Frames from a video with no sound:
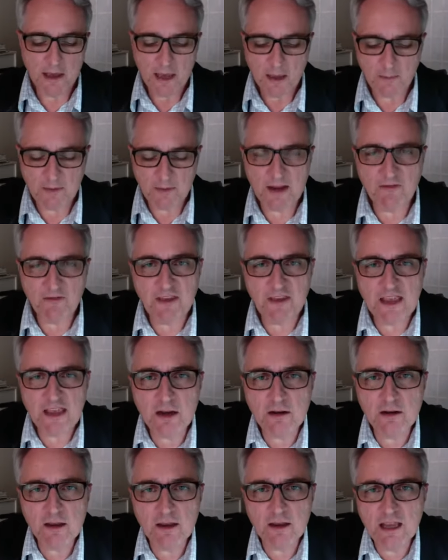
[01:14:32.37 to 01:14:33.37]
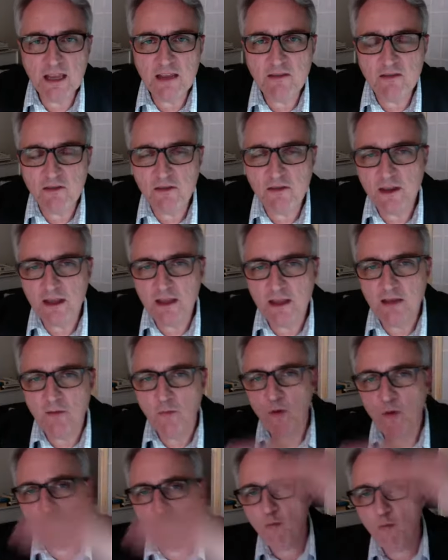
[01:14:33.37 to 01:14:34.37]
I mean, at the end,
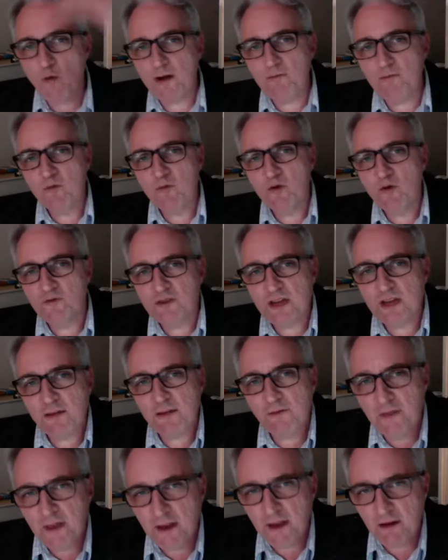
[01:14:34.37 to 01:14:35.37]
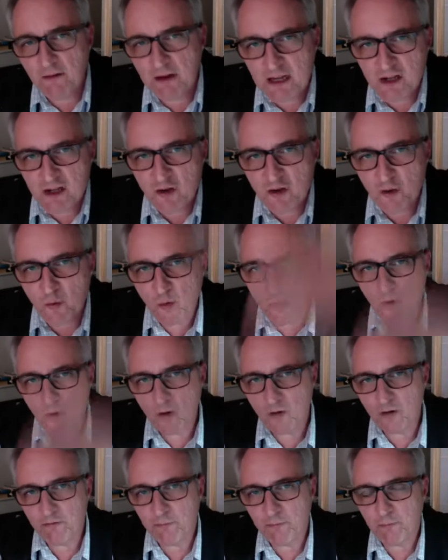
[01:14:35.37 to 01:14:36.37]
when one moves out there into the
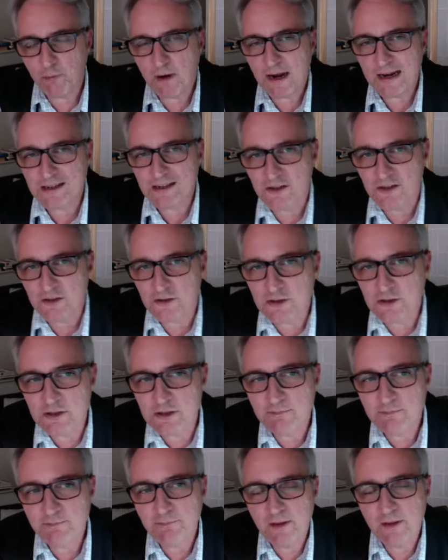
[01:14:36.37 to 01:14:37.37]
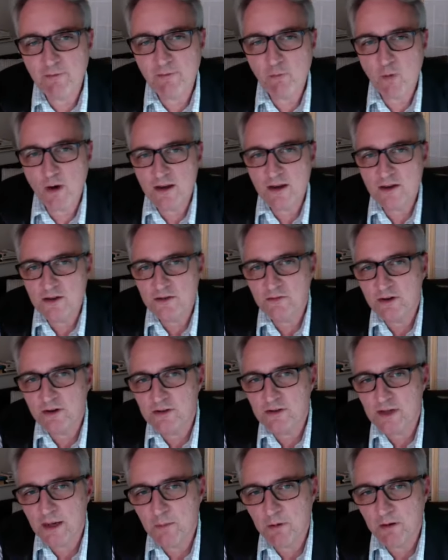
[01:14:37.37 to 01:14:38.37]
world of practice, if one is, for
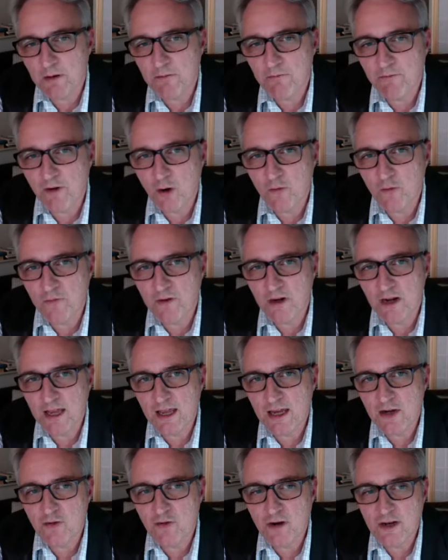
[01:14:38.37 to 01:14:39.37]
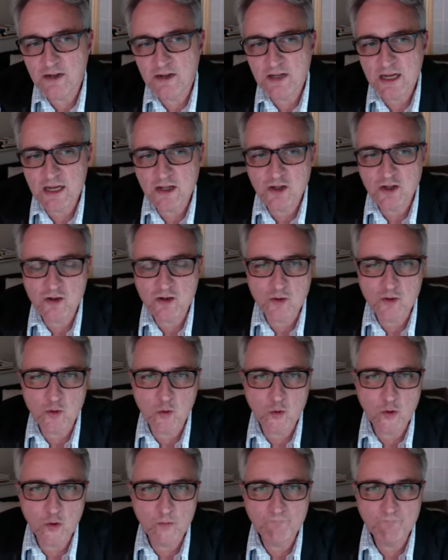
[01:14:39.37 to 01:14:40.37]
example, involved in land transactions
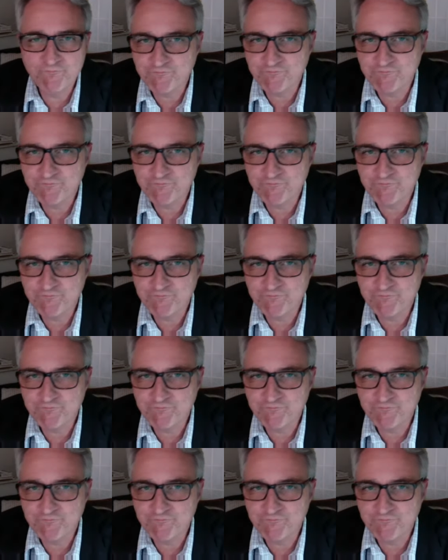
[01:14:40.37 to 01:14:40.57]
or